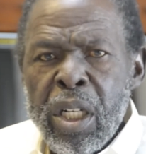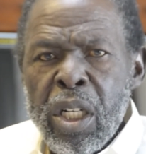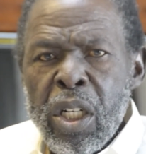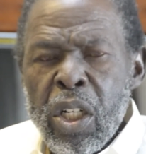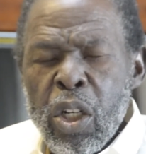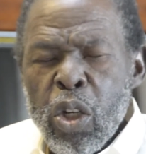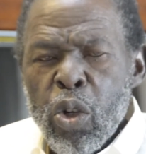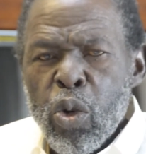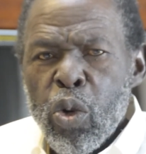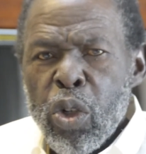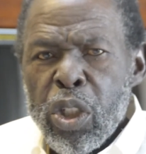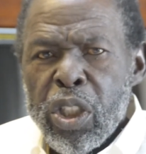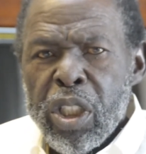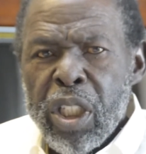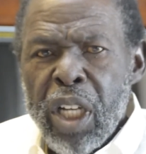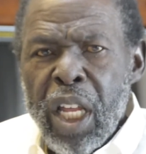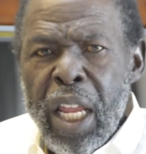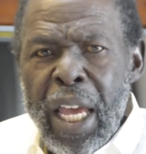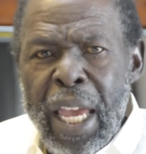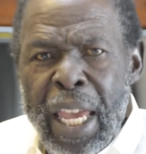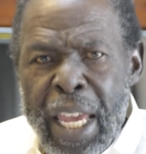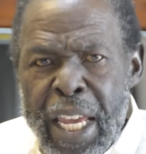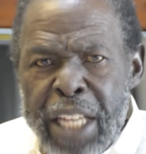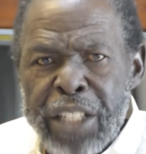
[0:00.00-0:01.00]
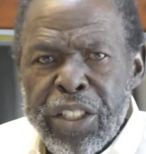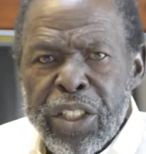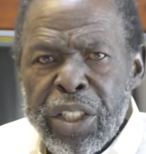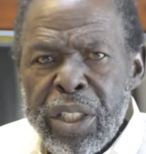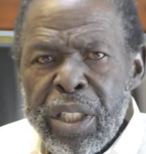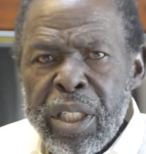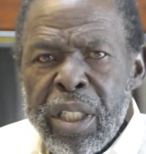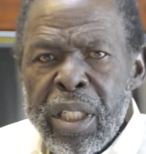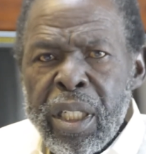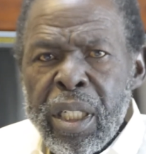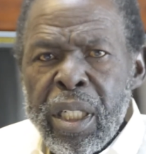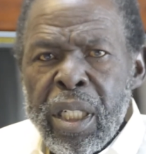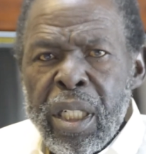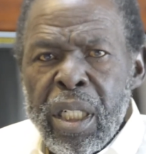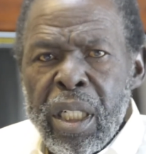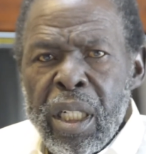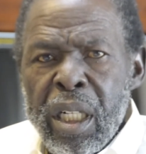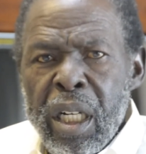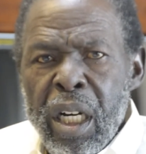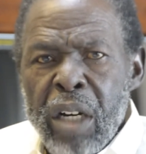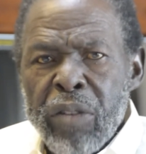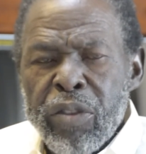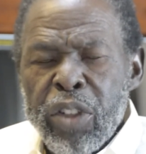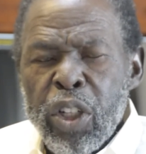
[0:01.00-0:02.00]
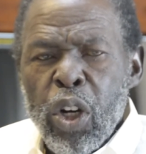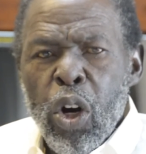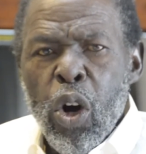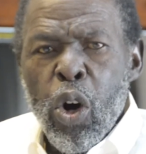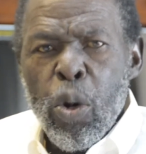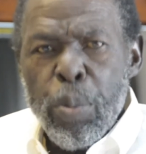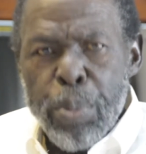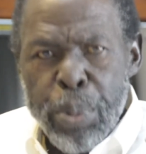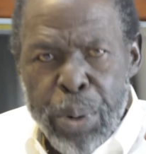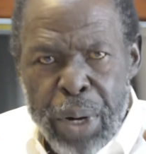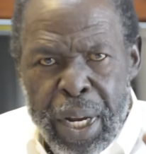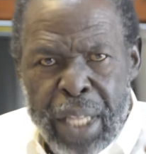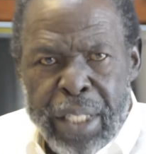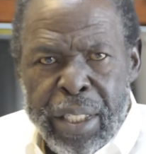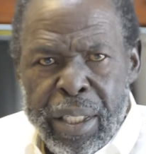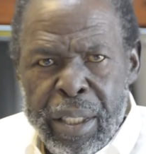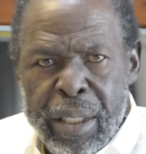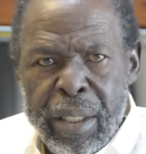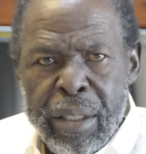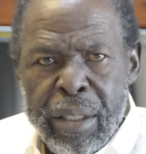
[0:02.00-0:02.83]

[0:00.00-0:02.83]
who was an agent of the oppressor.